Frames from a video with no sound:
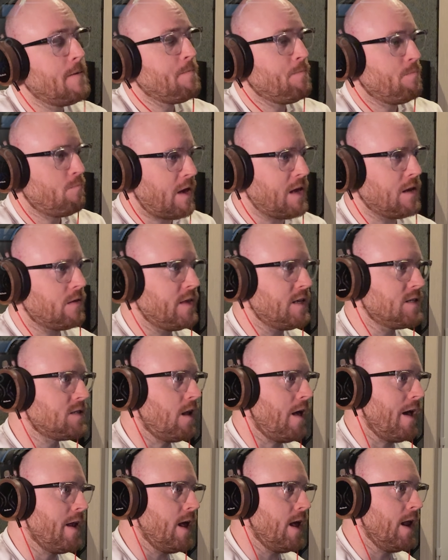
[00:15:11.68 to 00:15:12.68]
make this
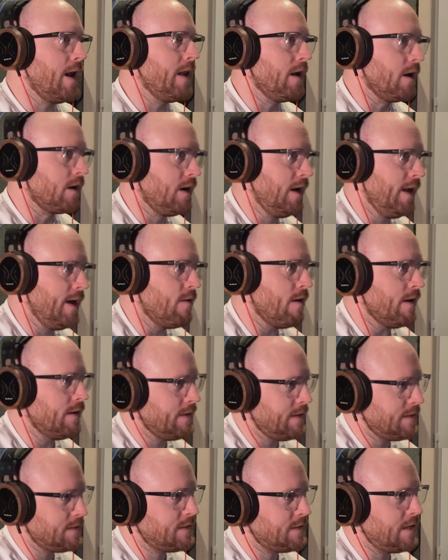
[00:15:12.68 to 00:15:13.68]
line a little clearer.
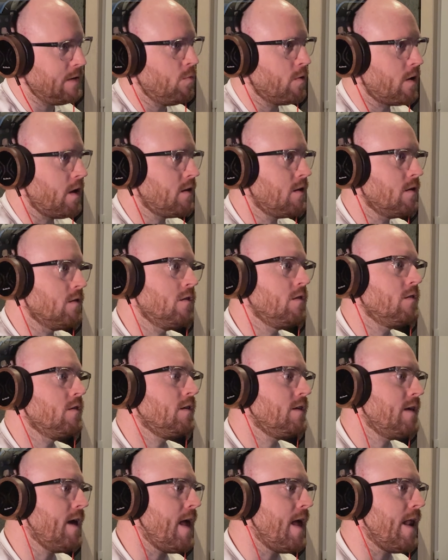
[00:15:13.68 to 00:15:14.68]
Let's see what I can
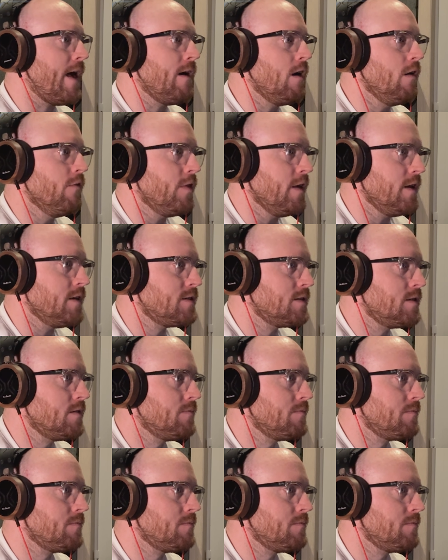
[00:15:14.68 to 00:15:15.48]
get out of this.